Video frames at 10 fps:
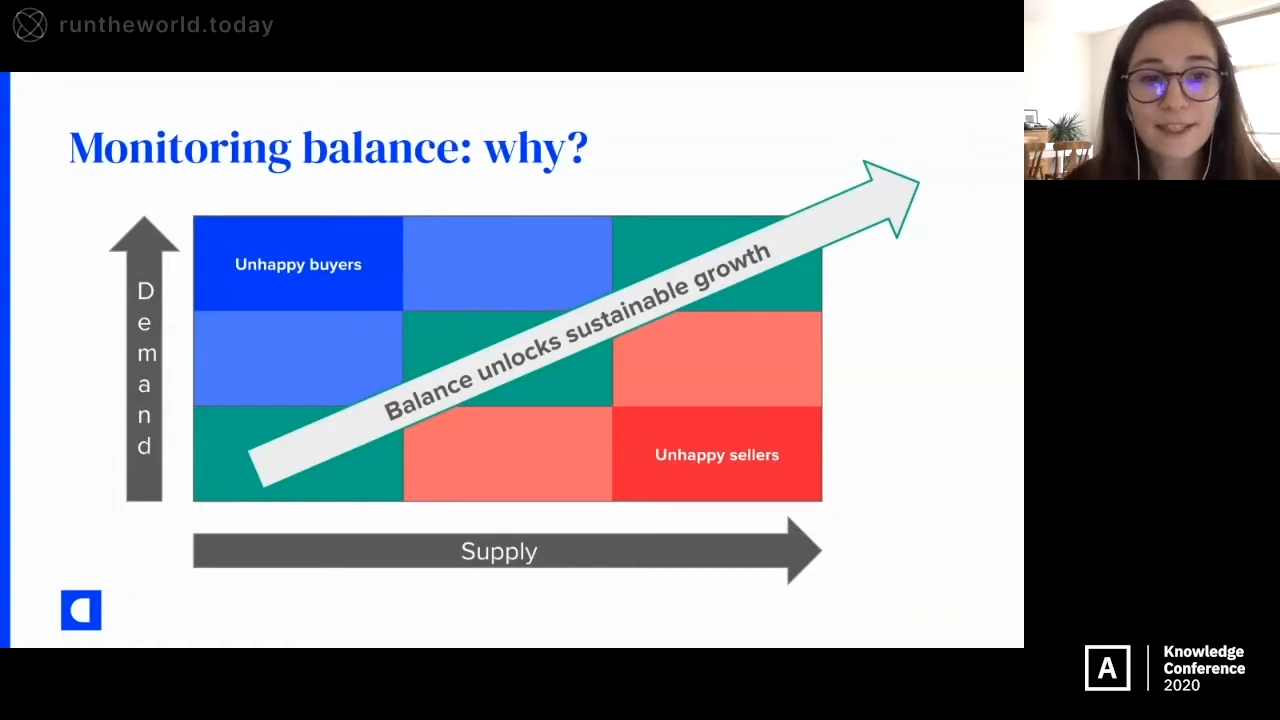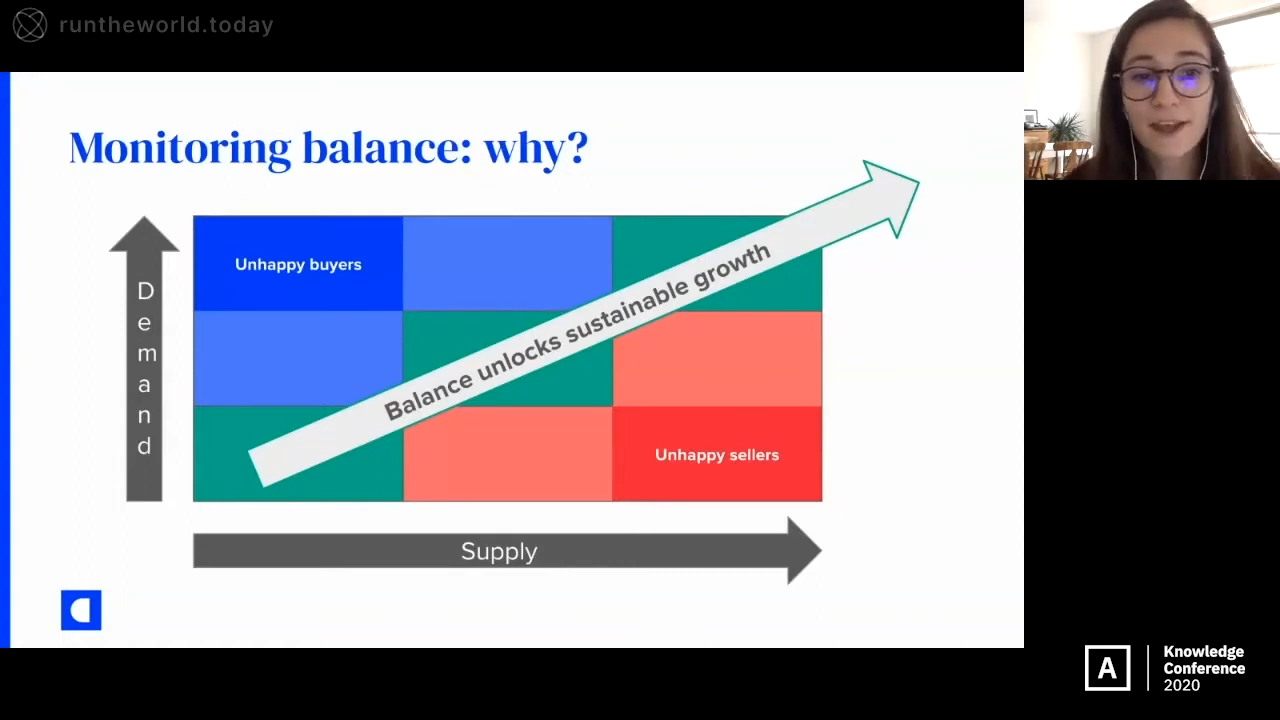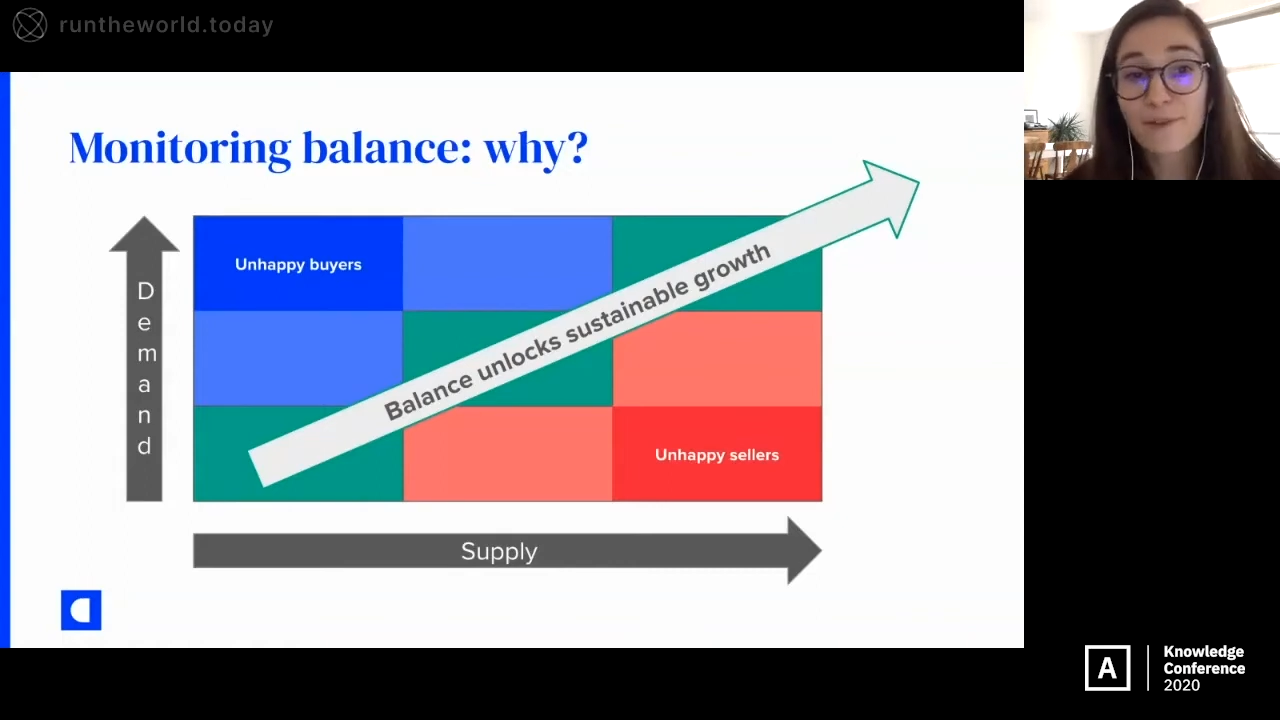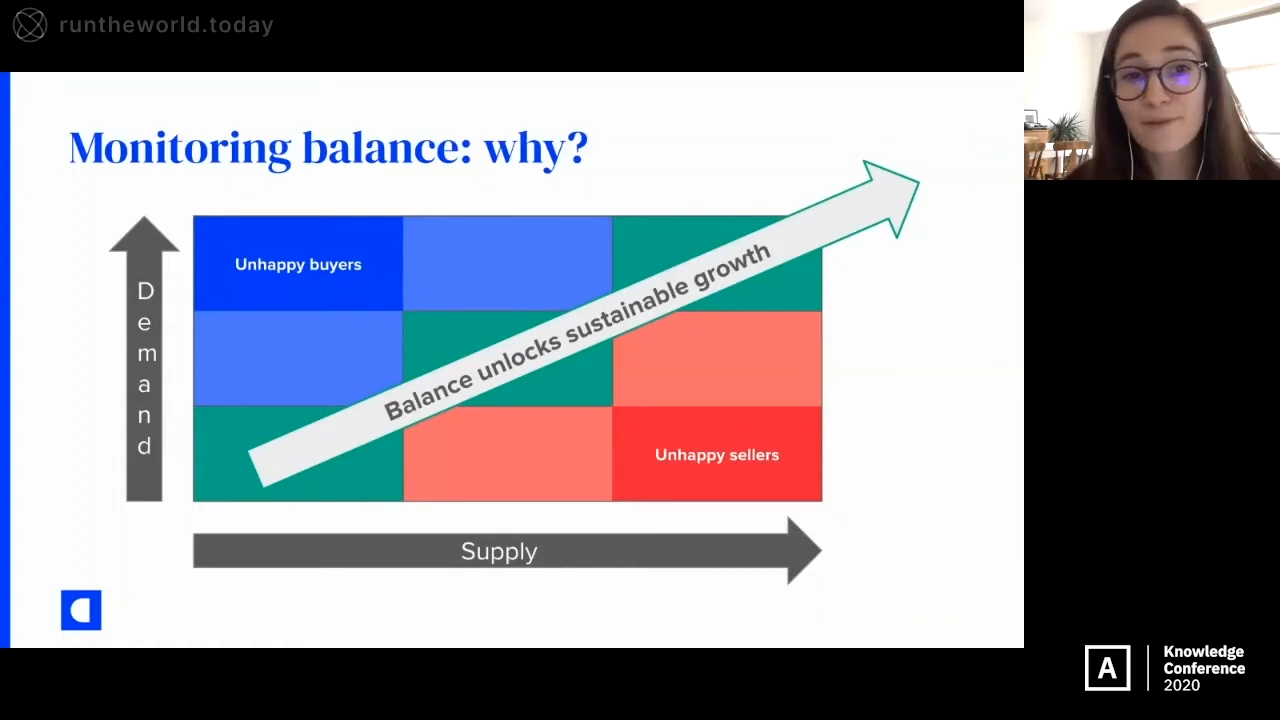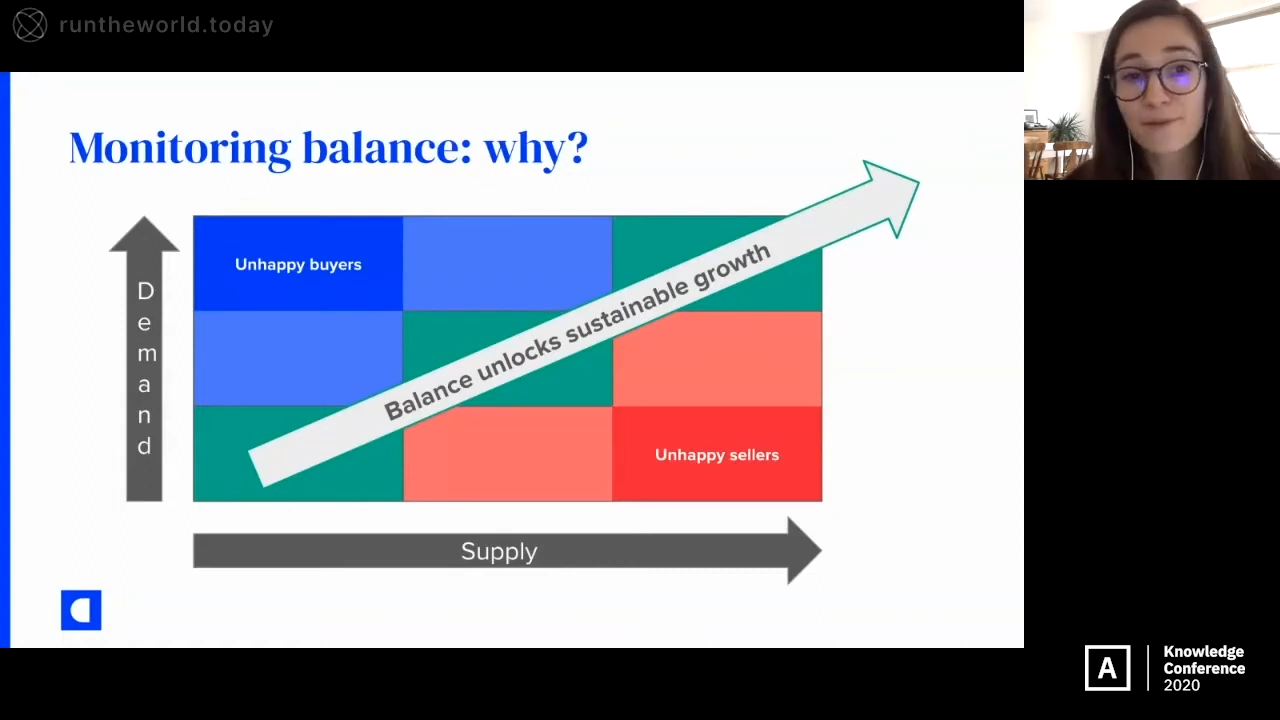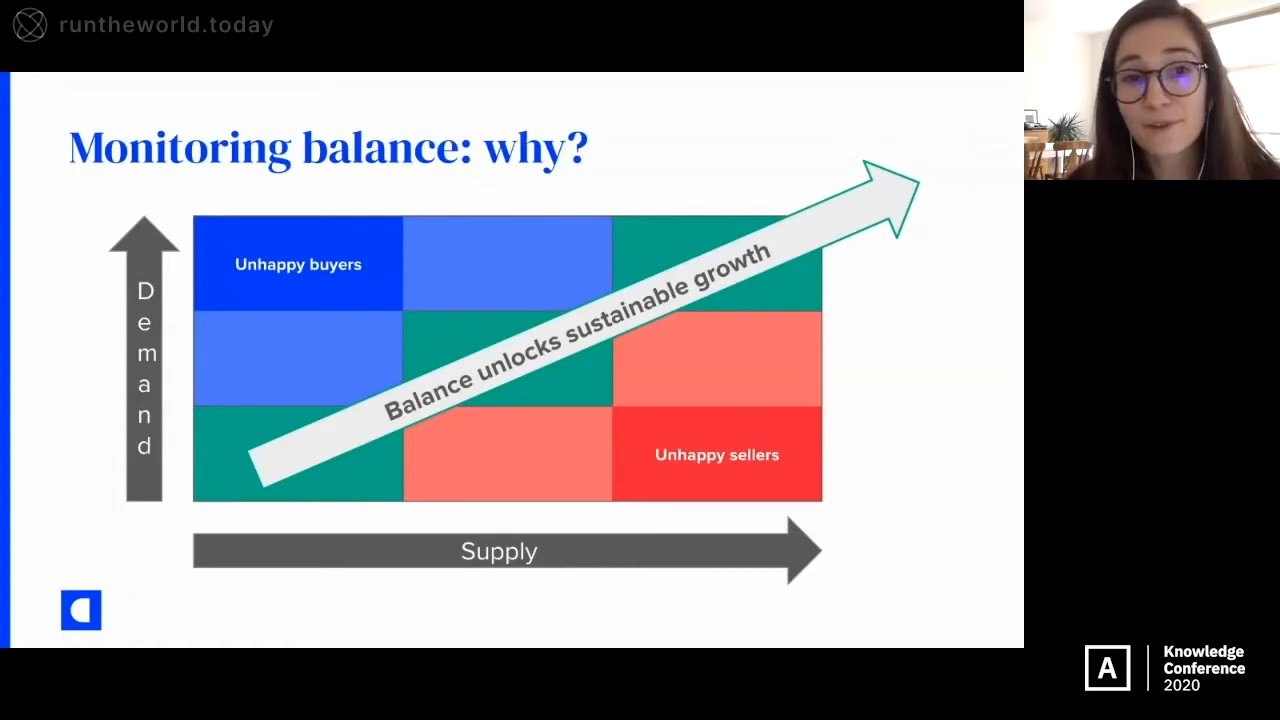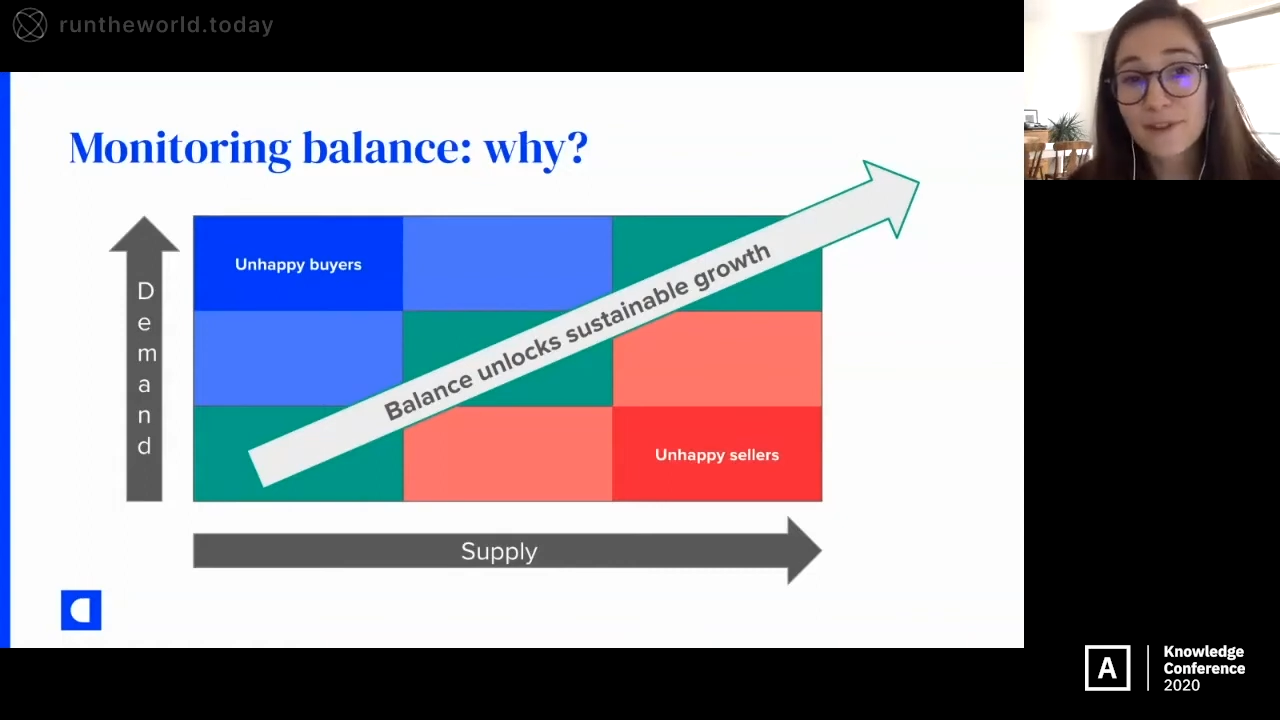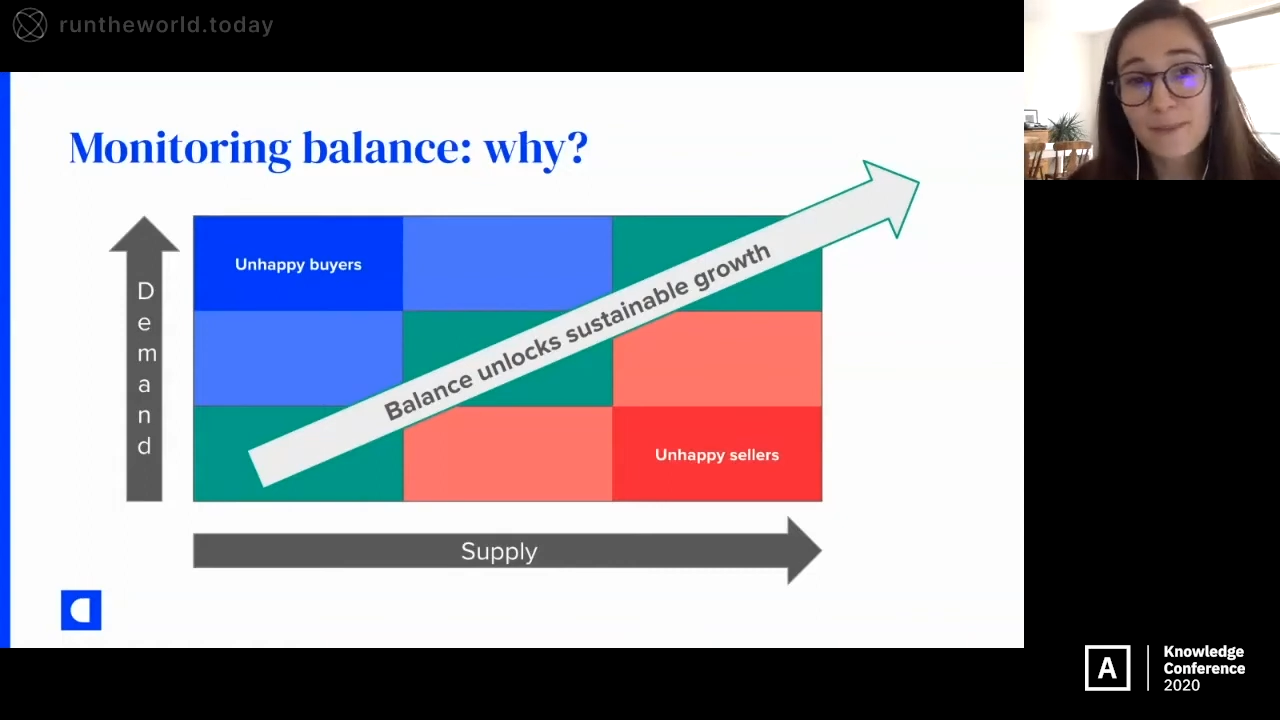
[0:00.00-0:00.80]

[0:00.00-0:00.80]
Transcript: if the